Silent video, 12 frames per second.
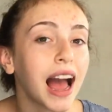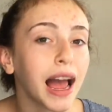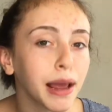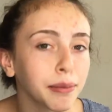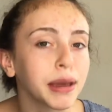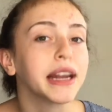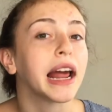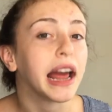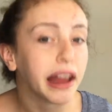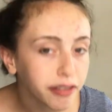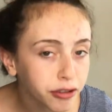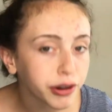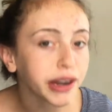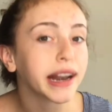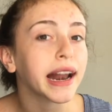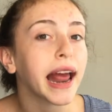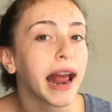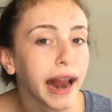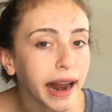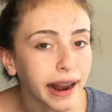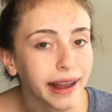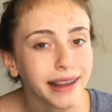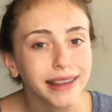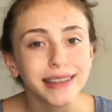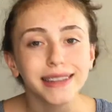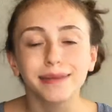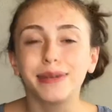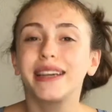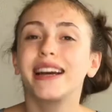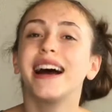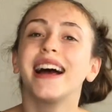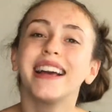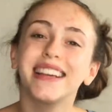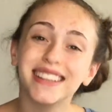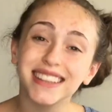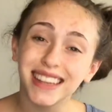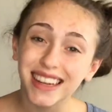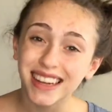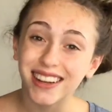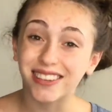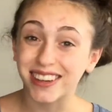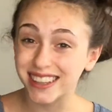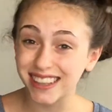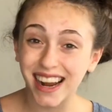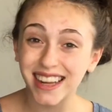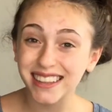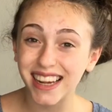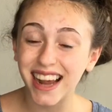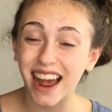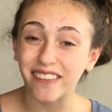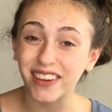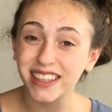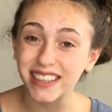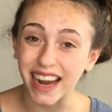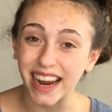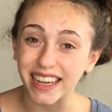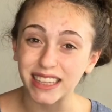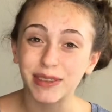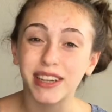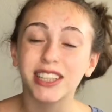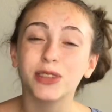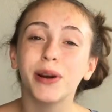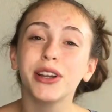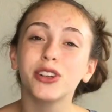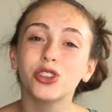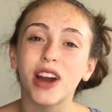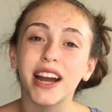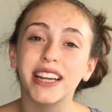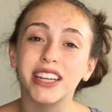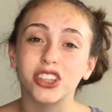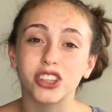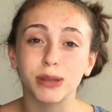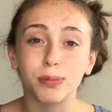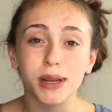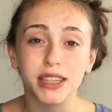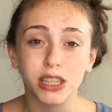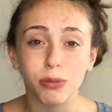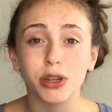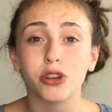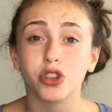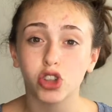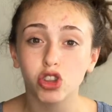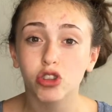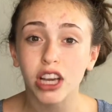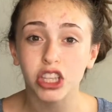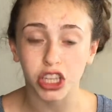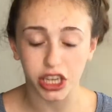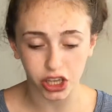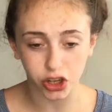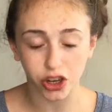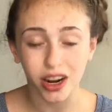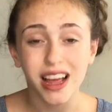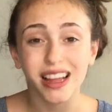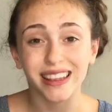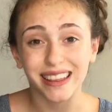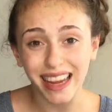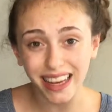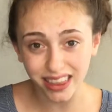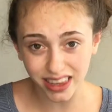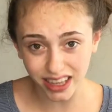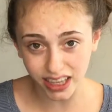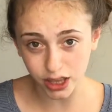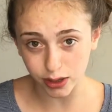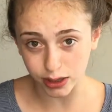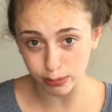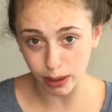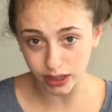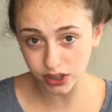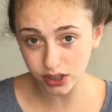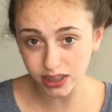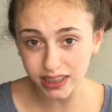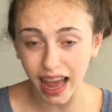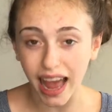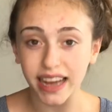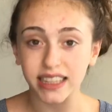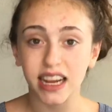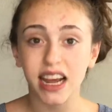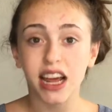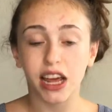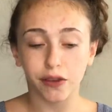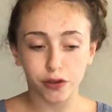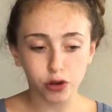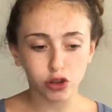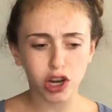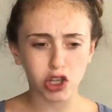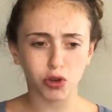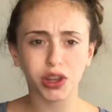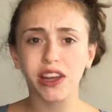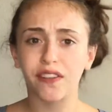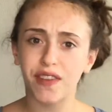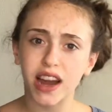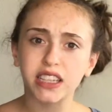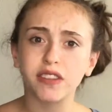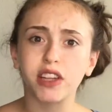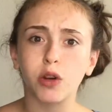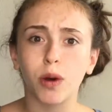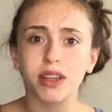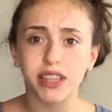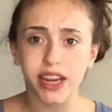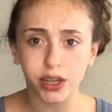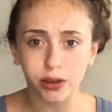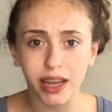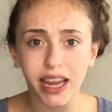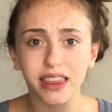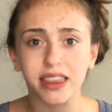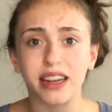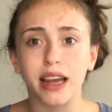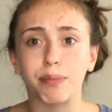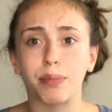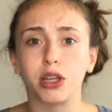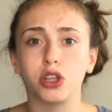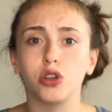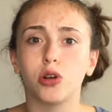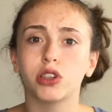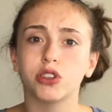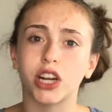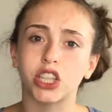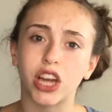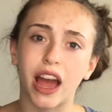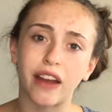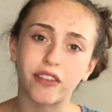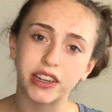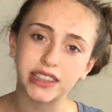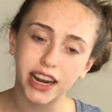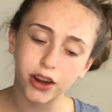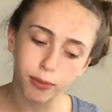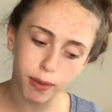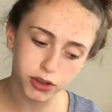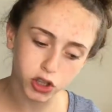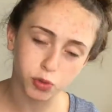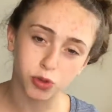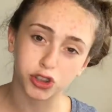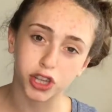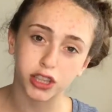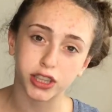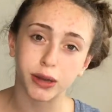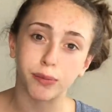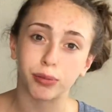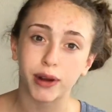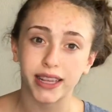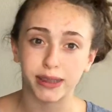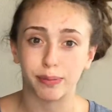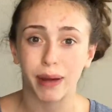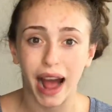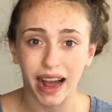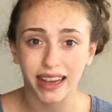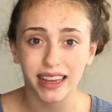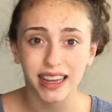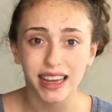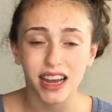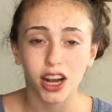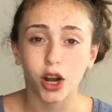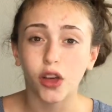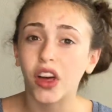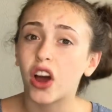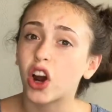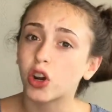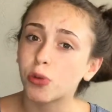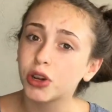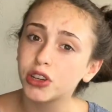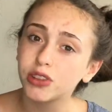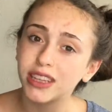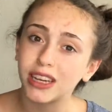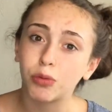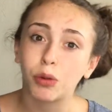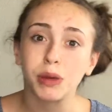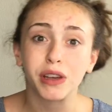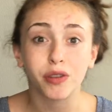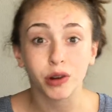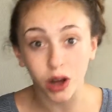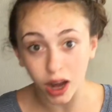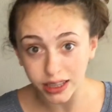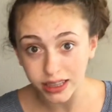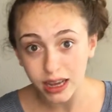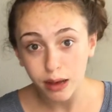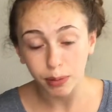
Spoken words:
I mean every day. Because reason I say every day is because when you're trying to get your splits and when you're stretching, you're lengthening those muscles, and if you stretch really effectively one day and you lengthen it, but you don't stretch every day, your muscles will start to compress back, and all that hard work you did will be for naught.